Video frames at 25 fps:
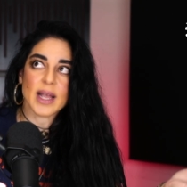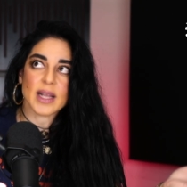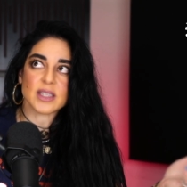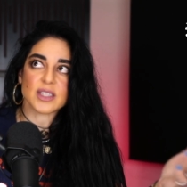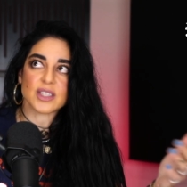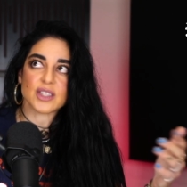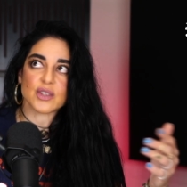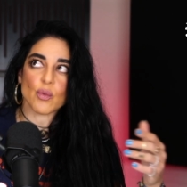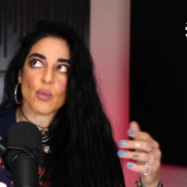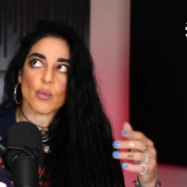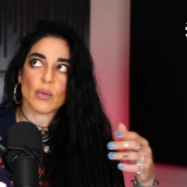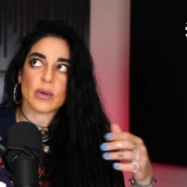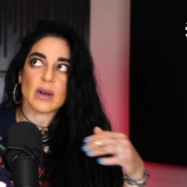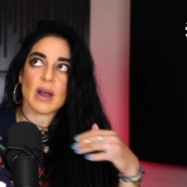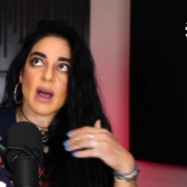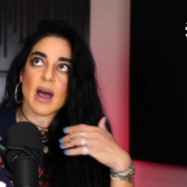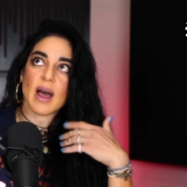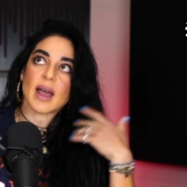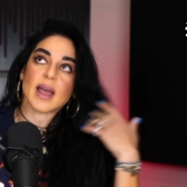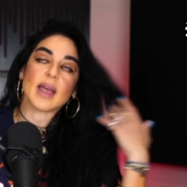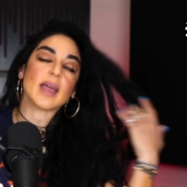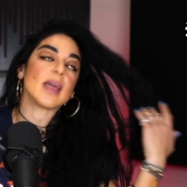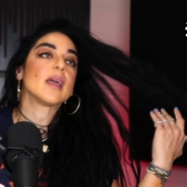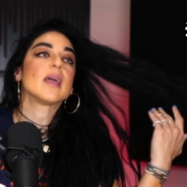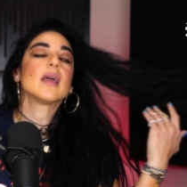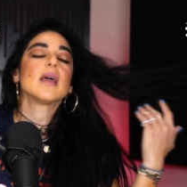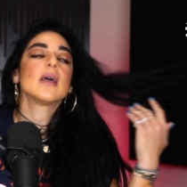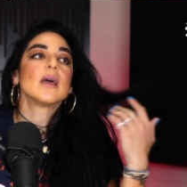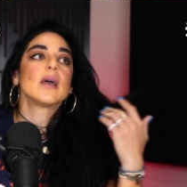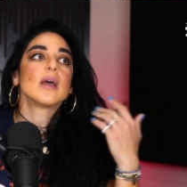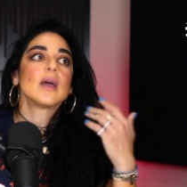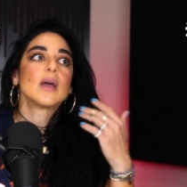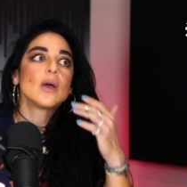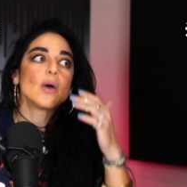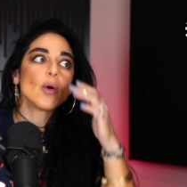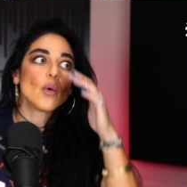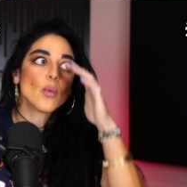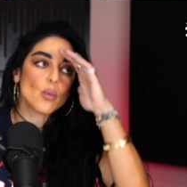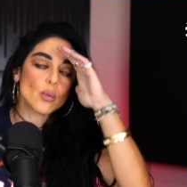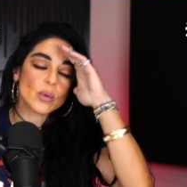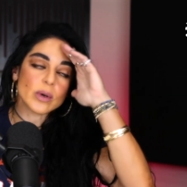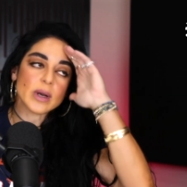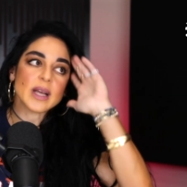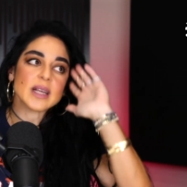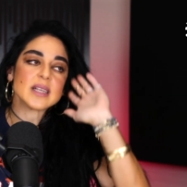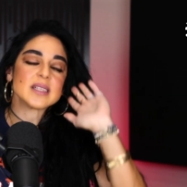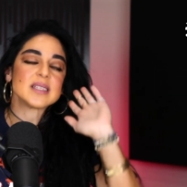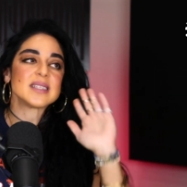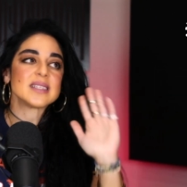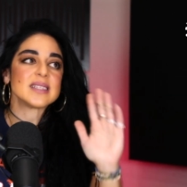And so when I when
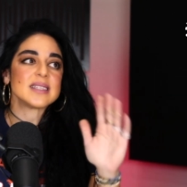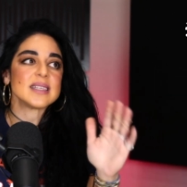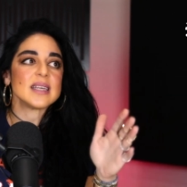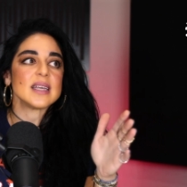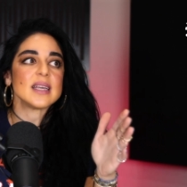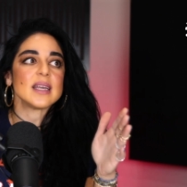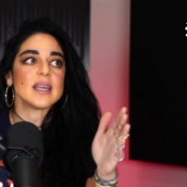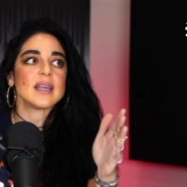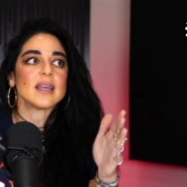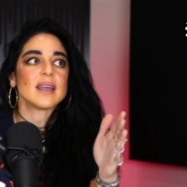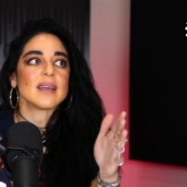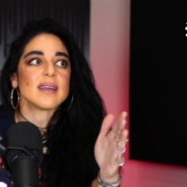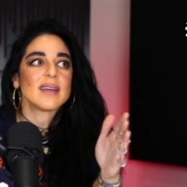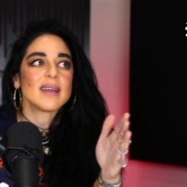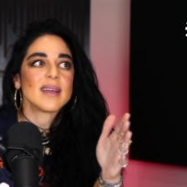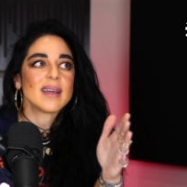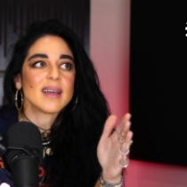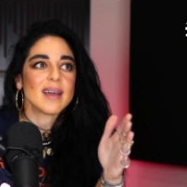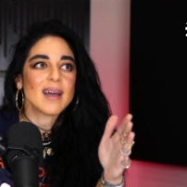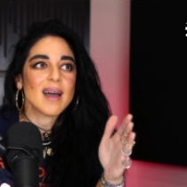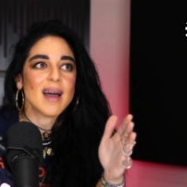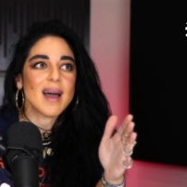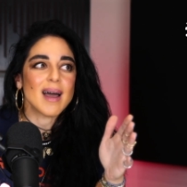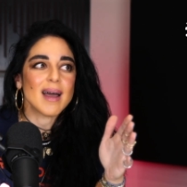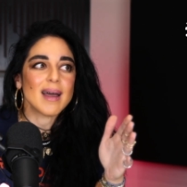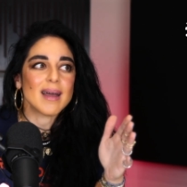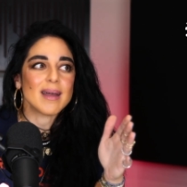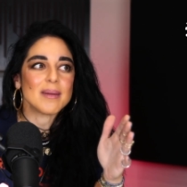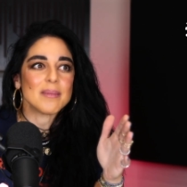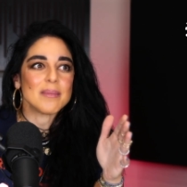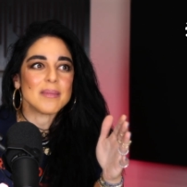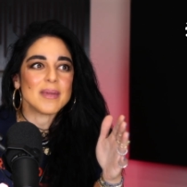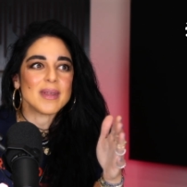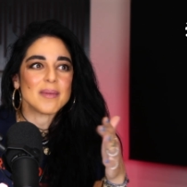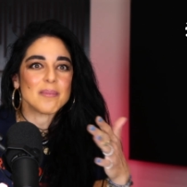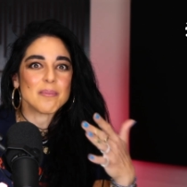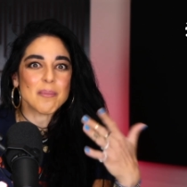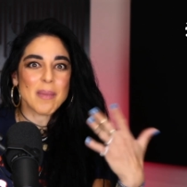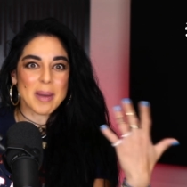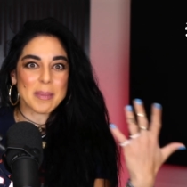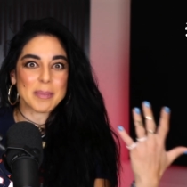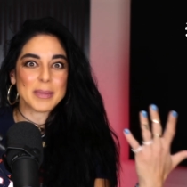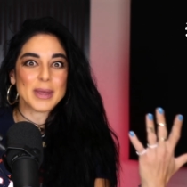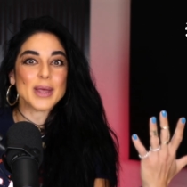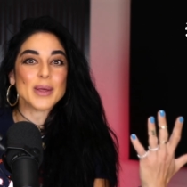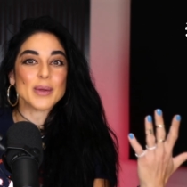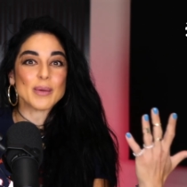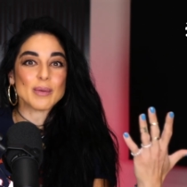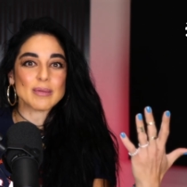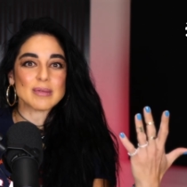I see um my
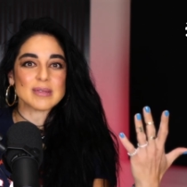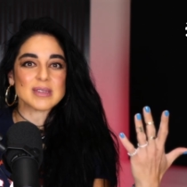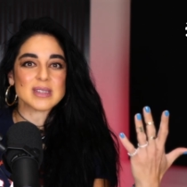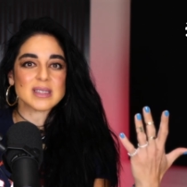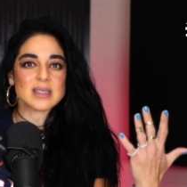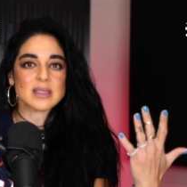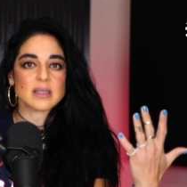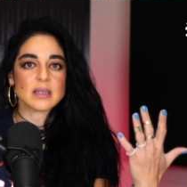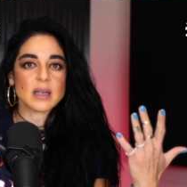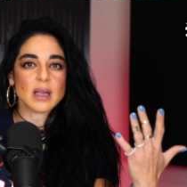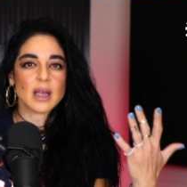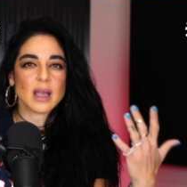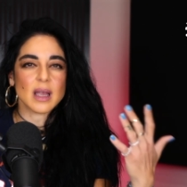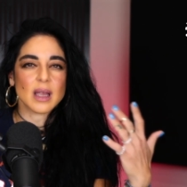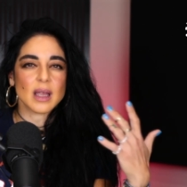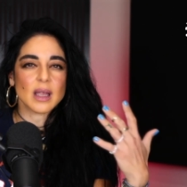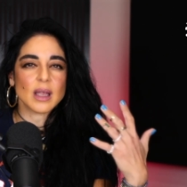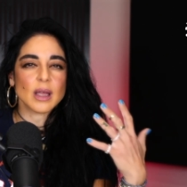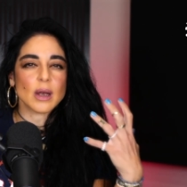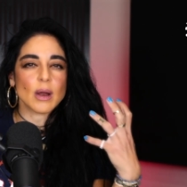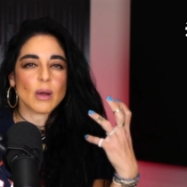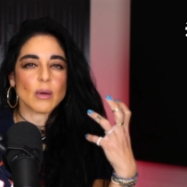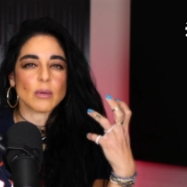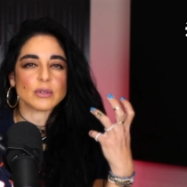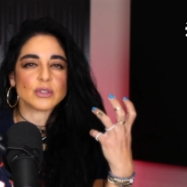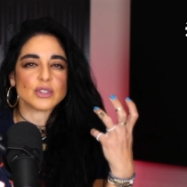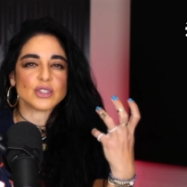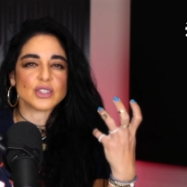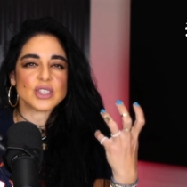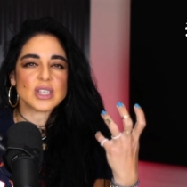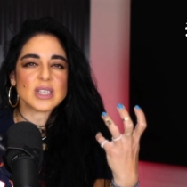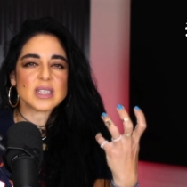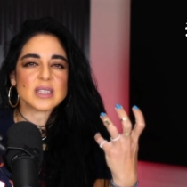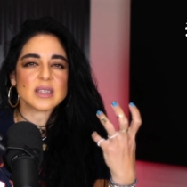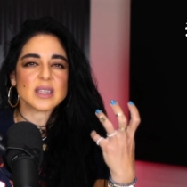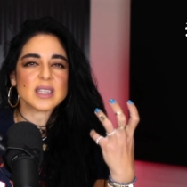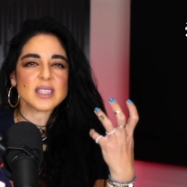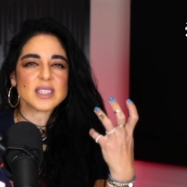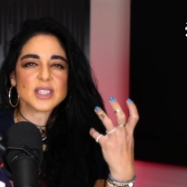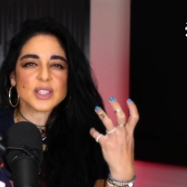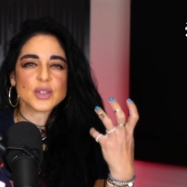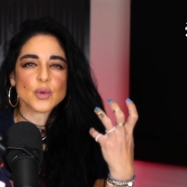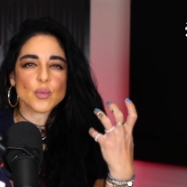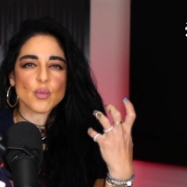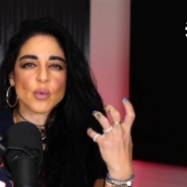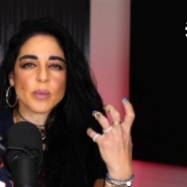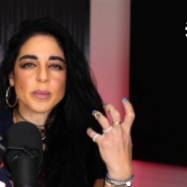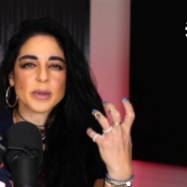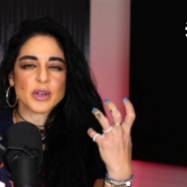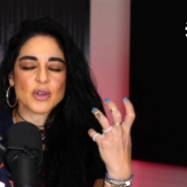muse, you know, she this is a
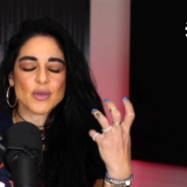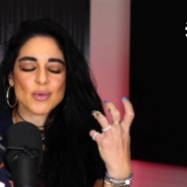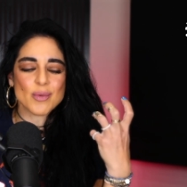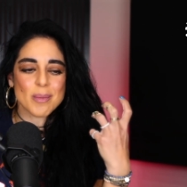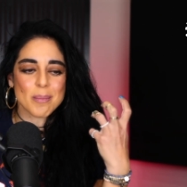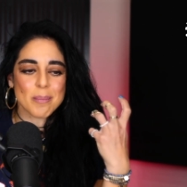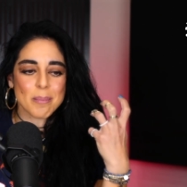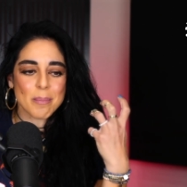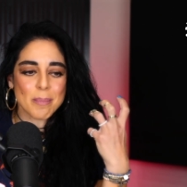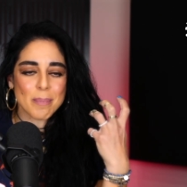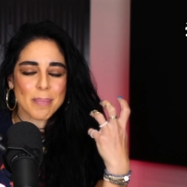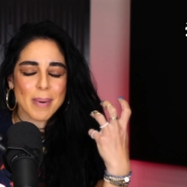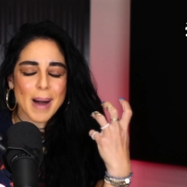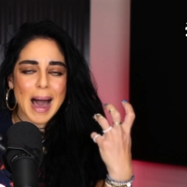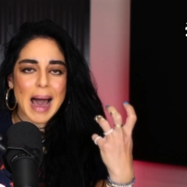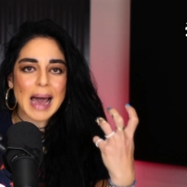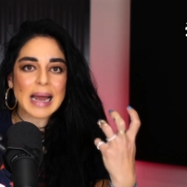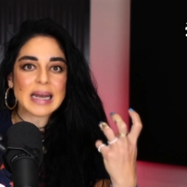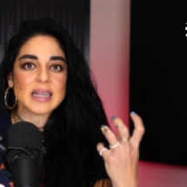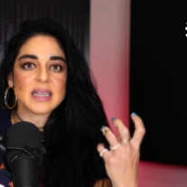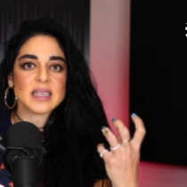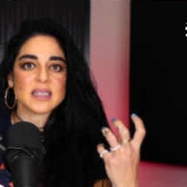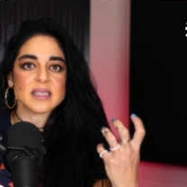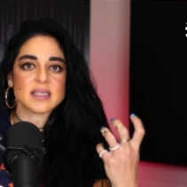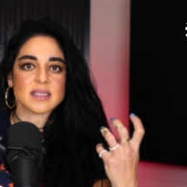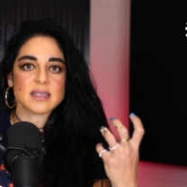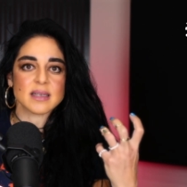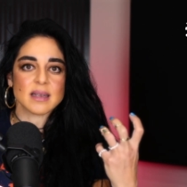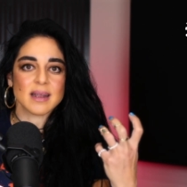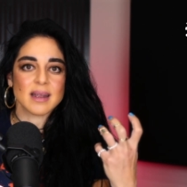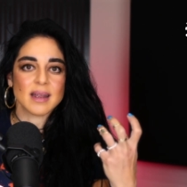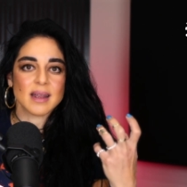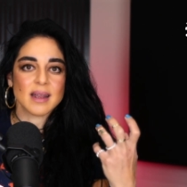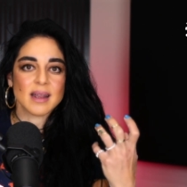woman who embodies